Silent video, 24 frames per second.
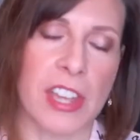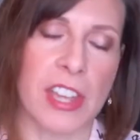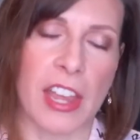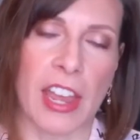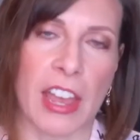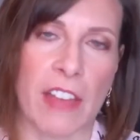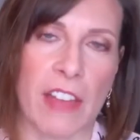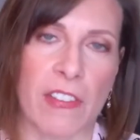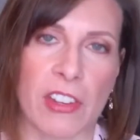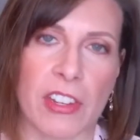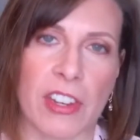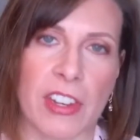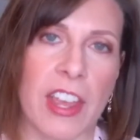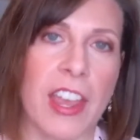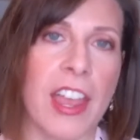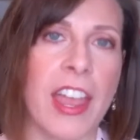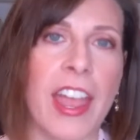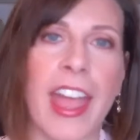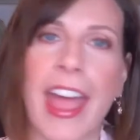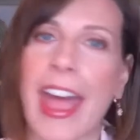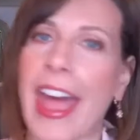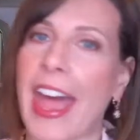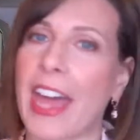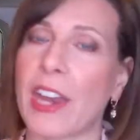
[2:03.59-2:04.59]
I haven't
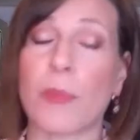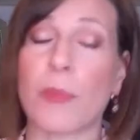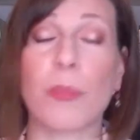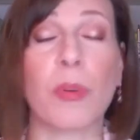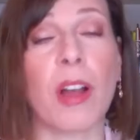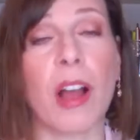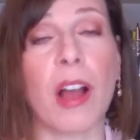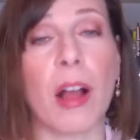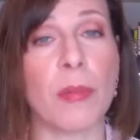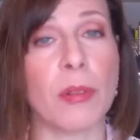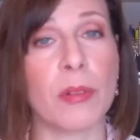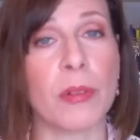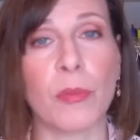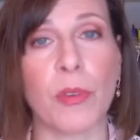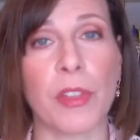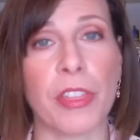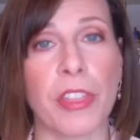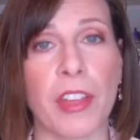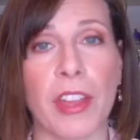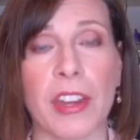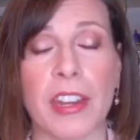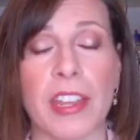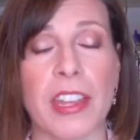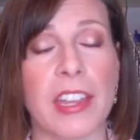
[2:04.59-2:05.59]
had a problem with
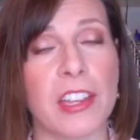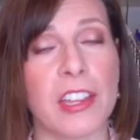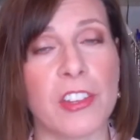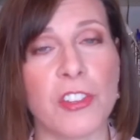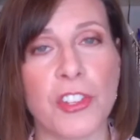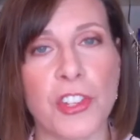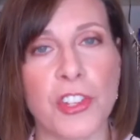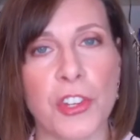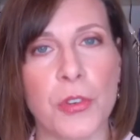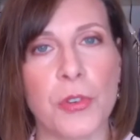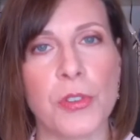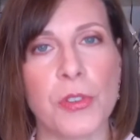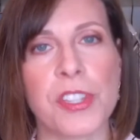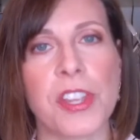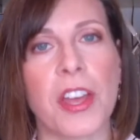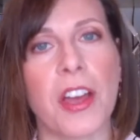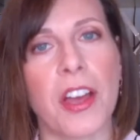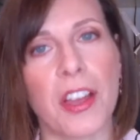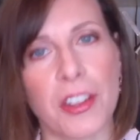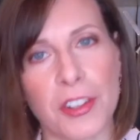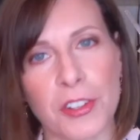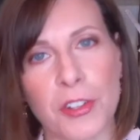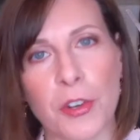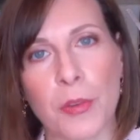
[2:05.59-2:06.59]
any issues
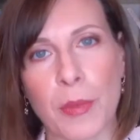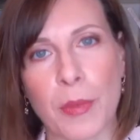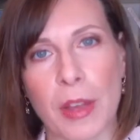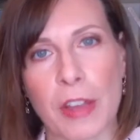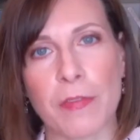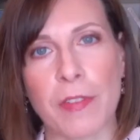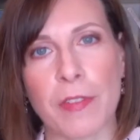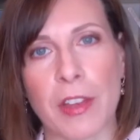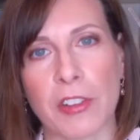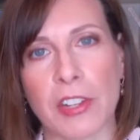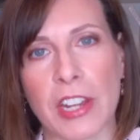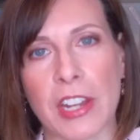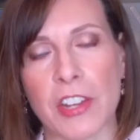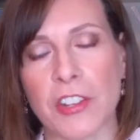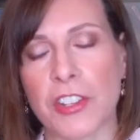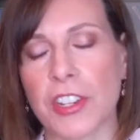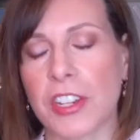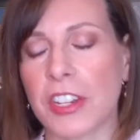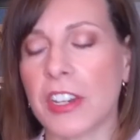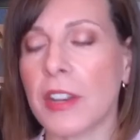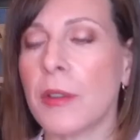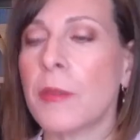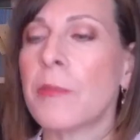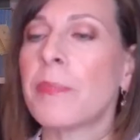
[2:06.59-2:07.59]
under my
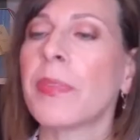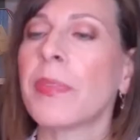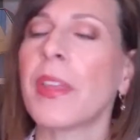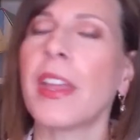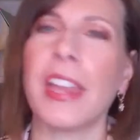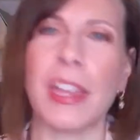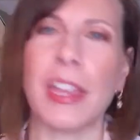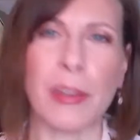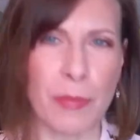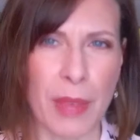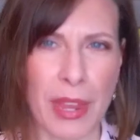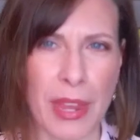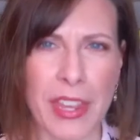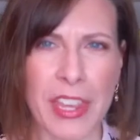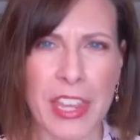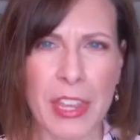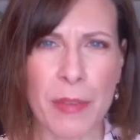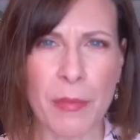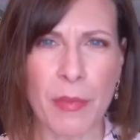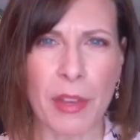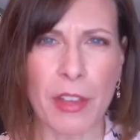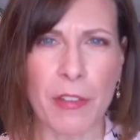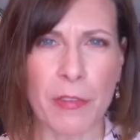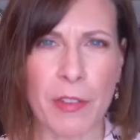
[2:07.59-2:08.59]
foundation. It may
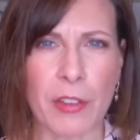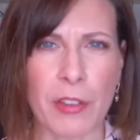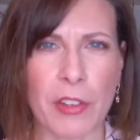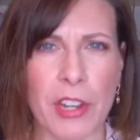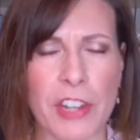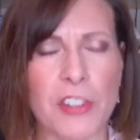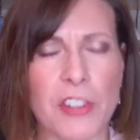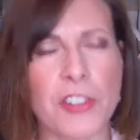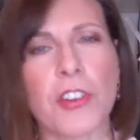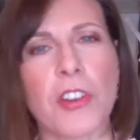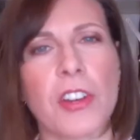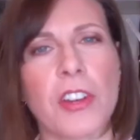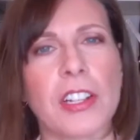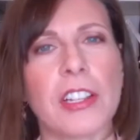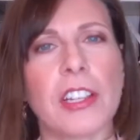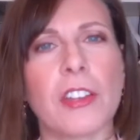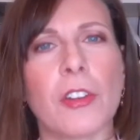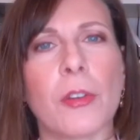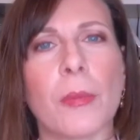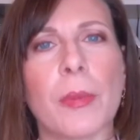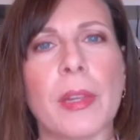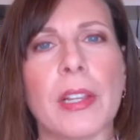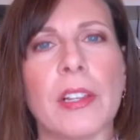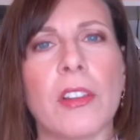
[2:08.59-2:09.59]
keep my foundation on a
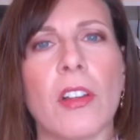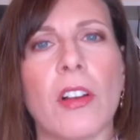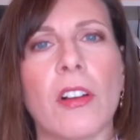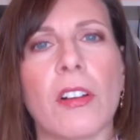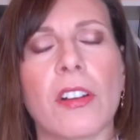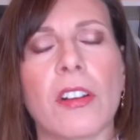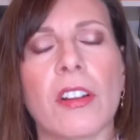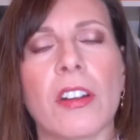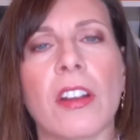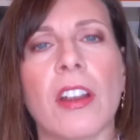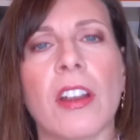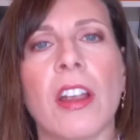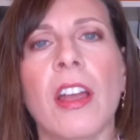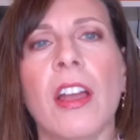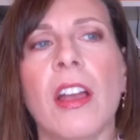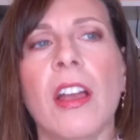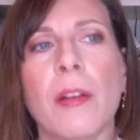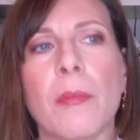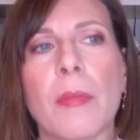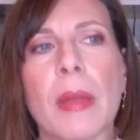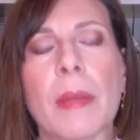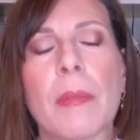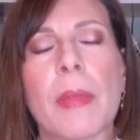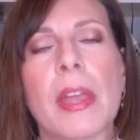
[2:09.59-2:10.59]
little bit longer,
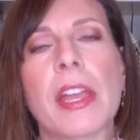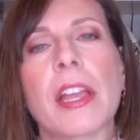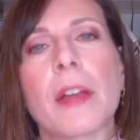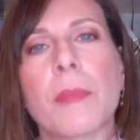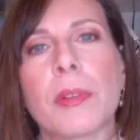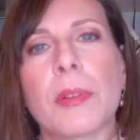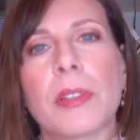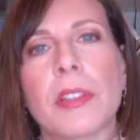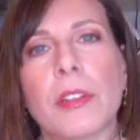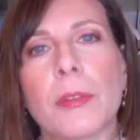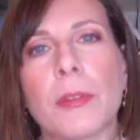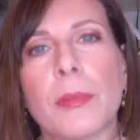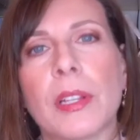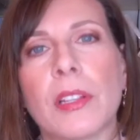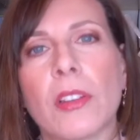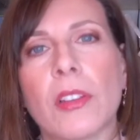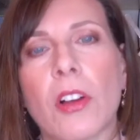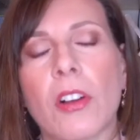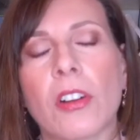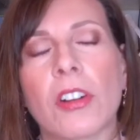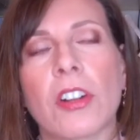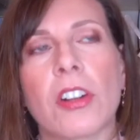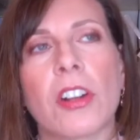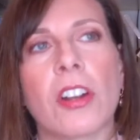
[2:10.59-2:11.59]
my makeup a little bit
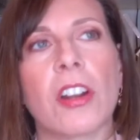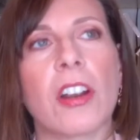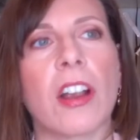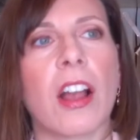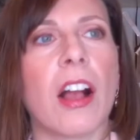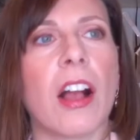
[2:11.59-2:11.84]
longer.